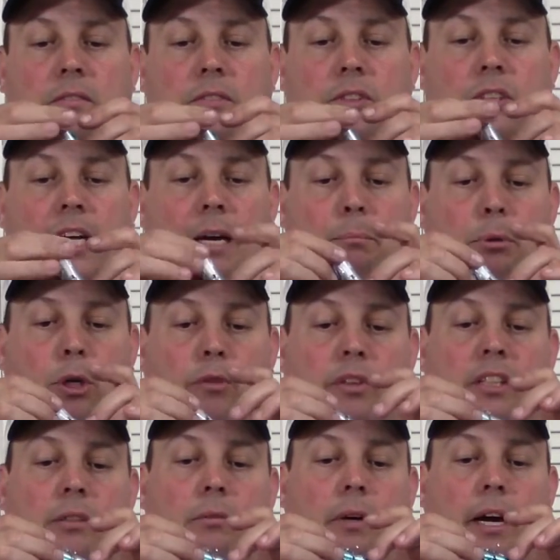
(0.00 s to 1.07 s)
It's not
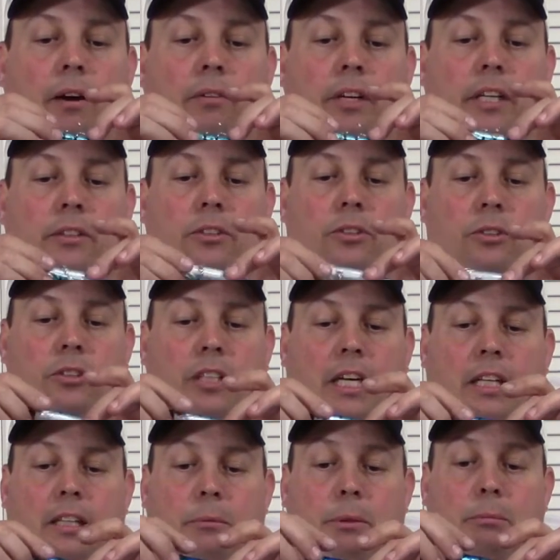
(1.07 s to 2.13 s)
perfectly round either, so it's
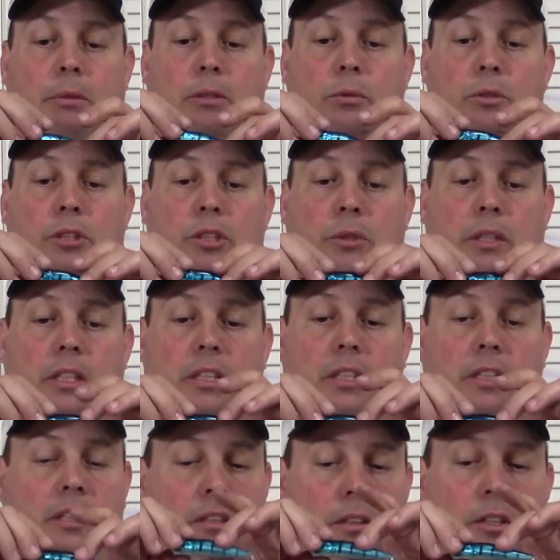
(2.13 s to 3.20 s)
got a little bit of mold to it.
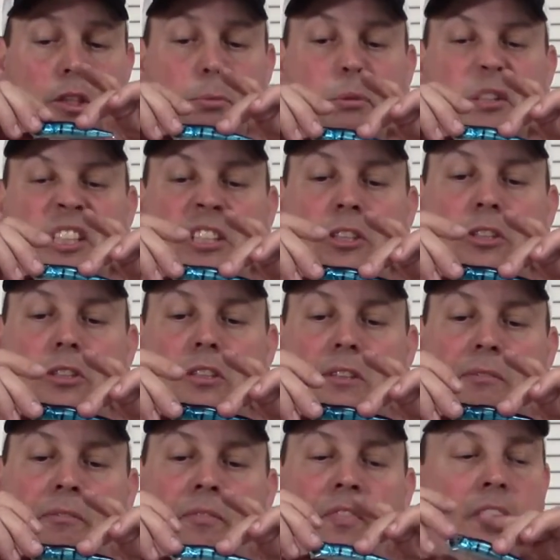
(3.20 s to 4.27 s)
Looks pretty
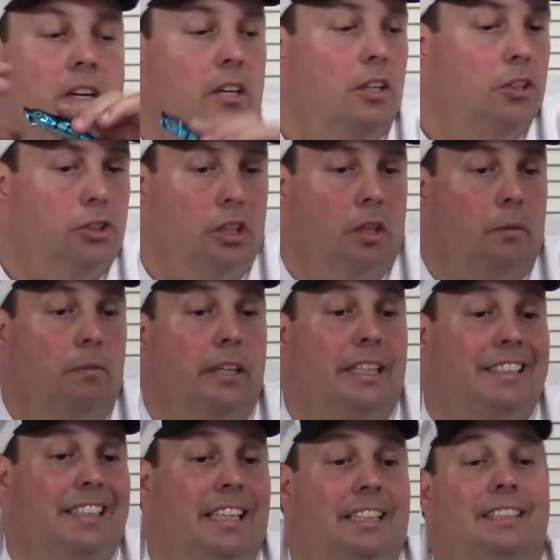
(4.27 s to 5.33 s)
cool. So, like
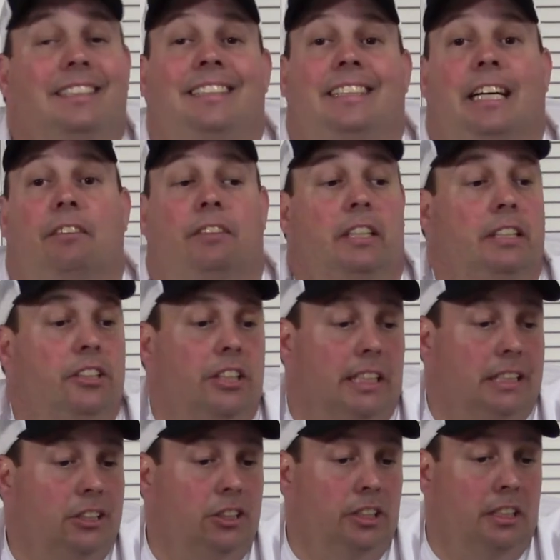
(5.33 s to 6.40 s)
I said,
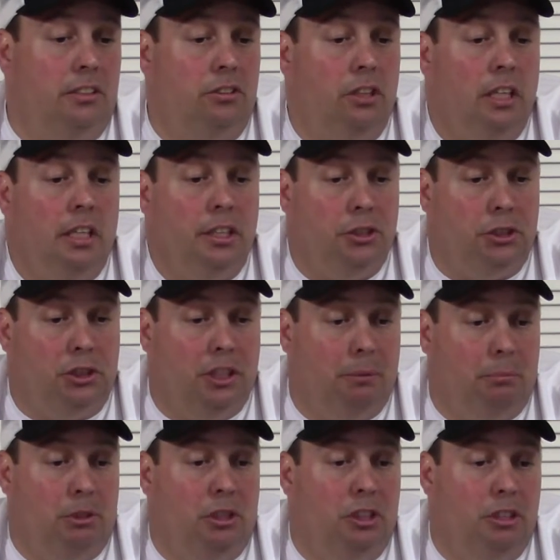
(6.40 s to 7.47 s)
76 cents.
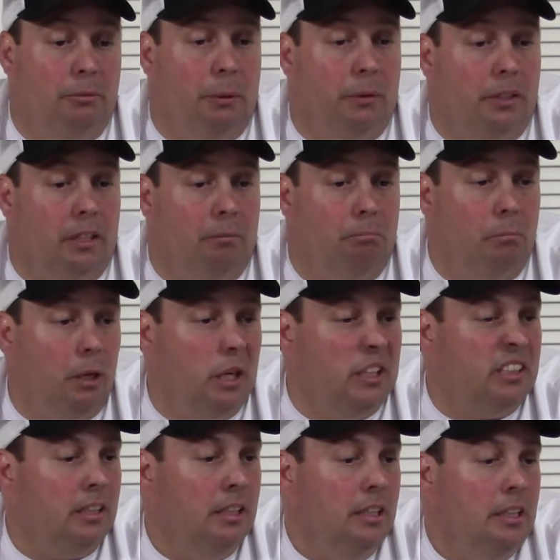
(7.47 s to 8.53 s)
Shipped to me within a
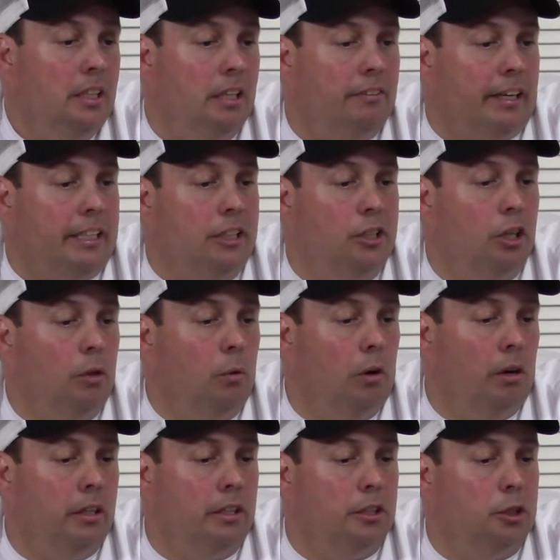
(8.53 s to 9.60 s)
month. If I
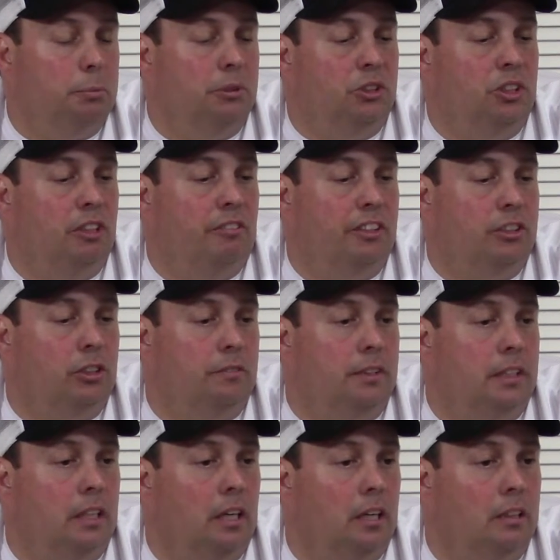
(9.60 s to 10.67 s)
go on to the specifics of
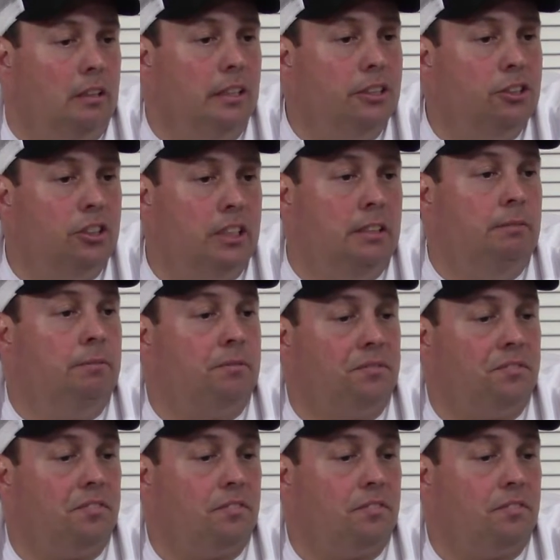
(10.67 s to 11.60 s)
the listing,